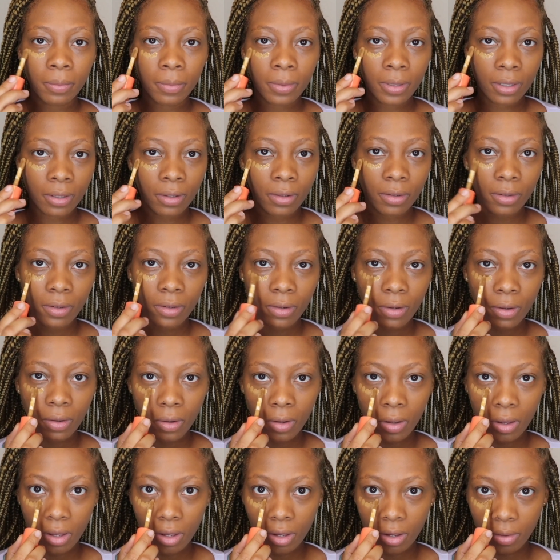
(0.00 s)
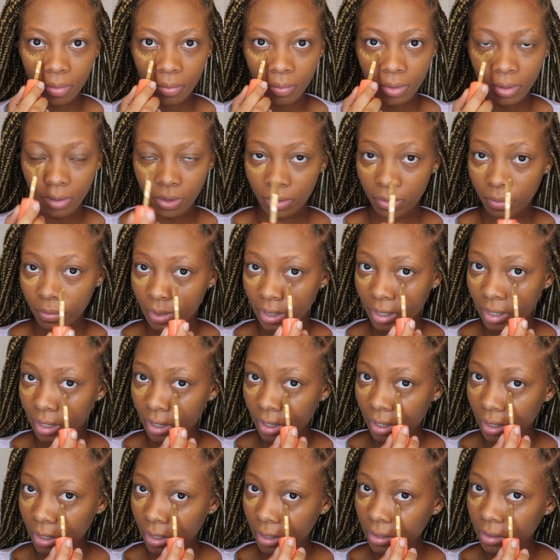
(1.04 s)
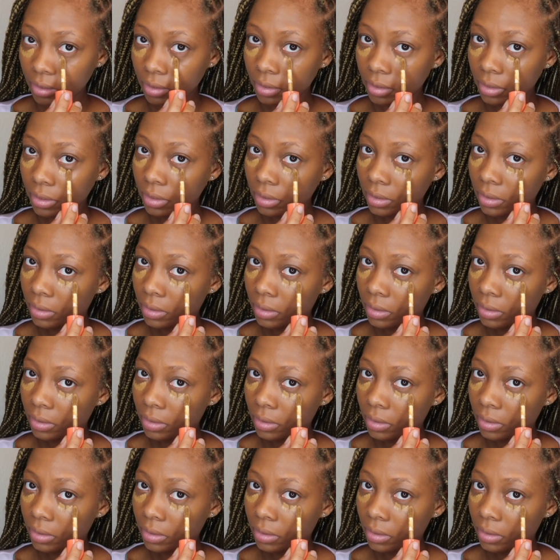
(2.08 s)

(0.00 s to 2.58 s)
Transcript: bit below my eyes.